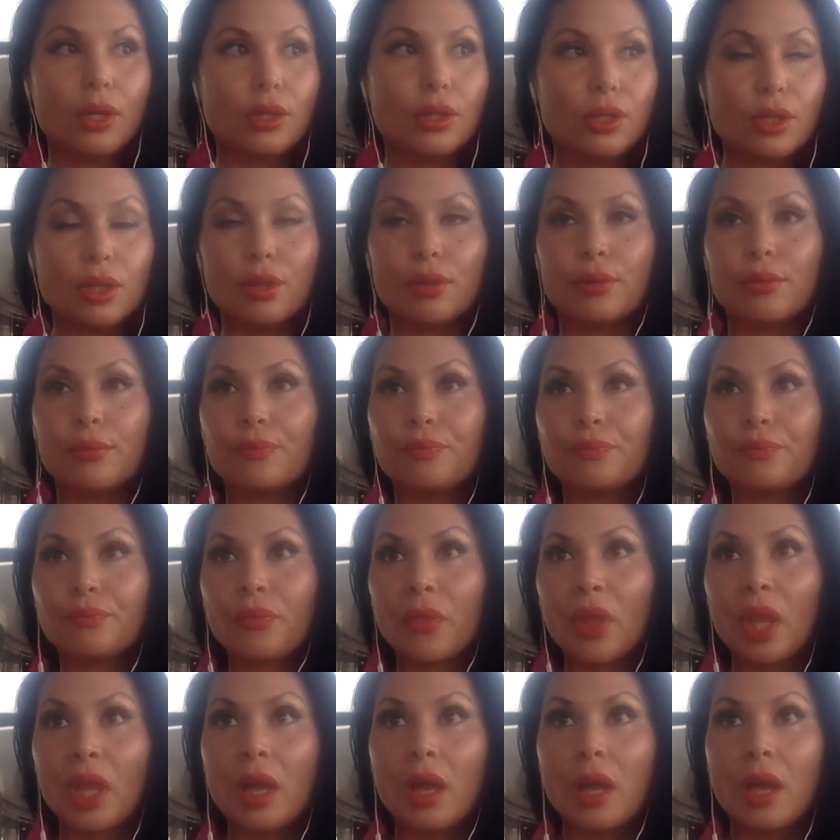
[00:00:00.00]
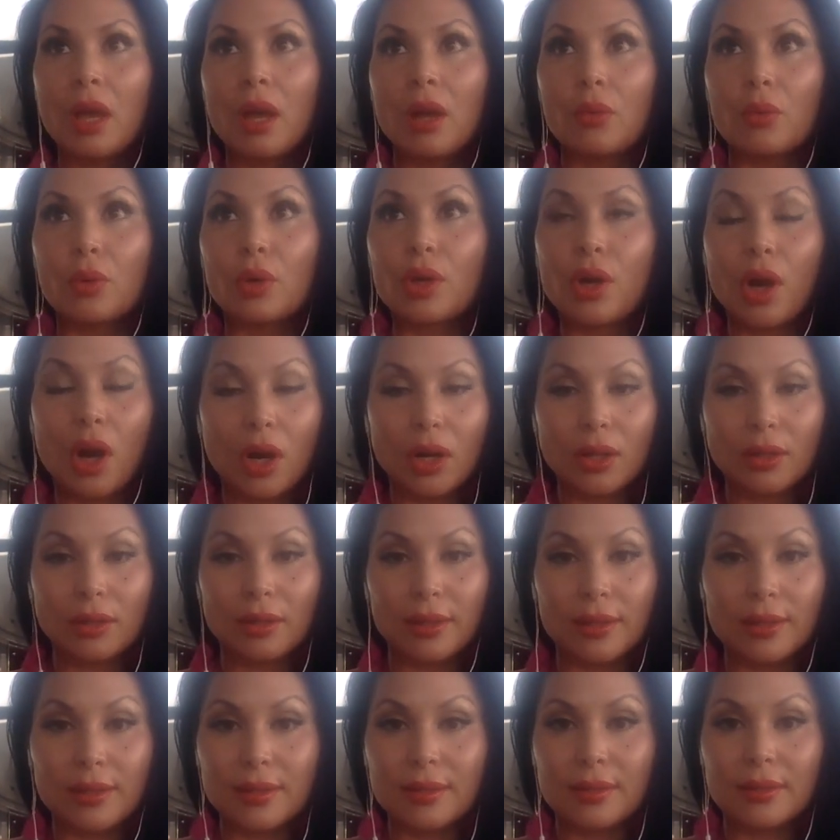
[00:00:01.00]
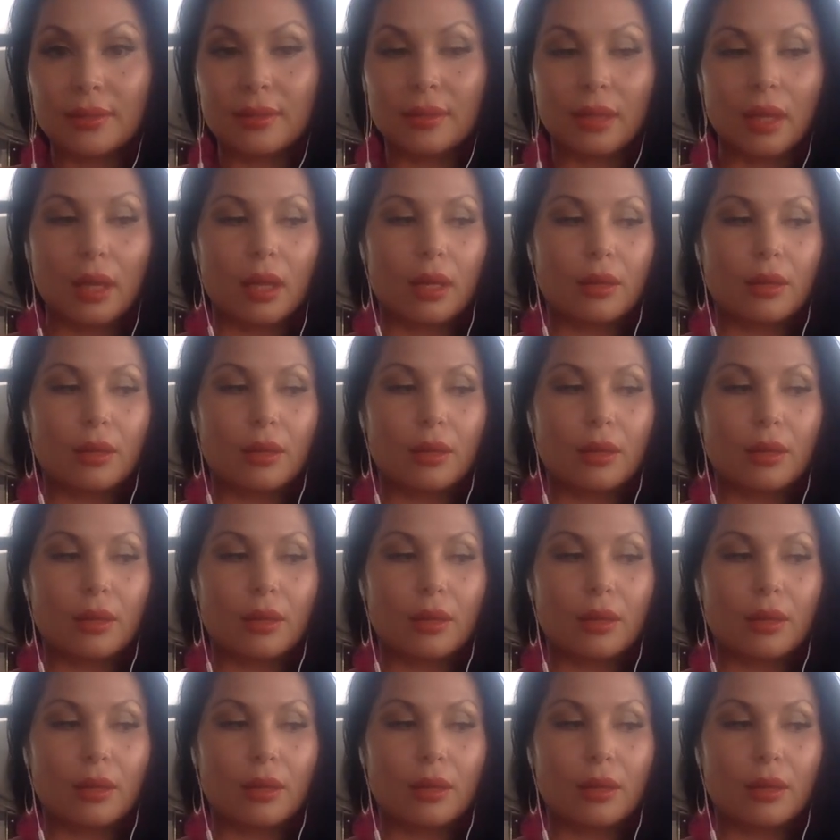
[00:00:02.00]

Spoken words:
too. Regardless,